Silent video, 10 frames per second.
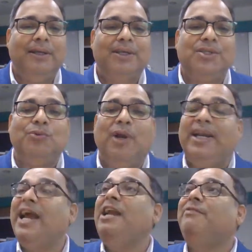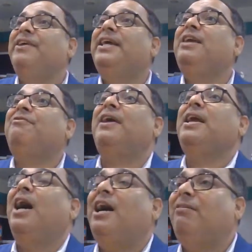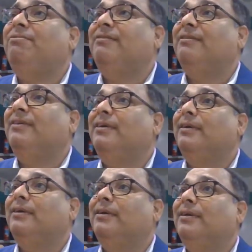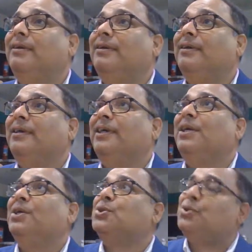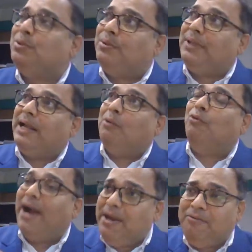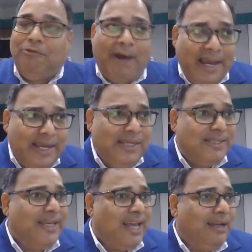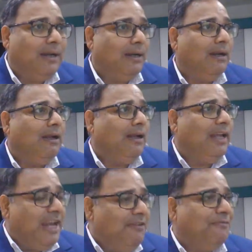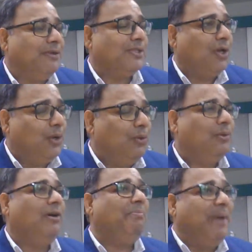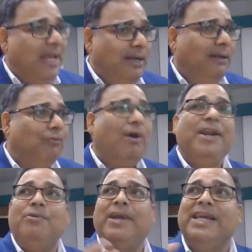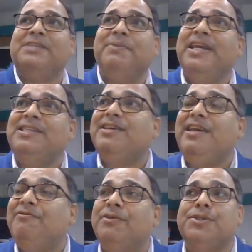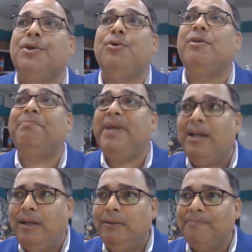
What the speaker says: So what kind of a grief I have? So why is there grief or sorrow or pain? Why do I experience grief or sorrow or pain?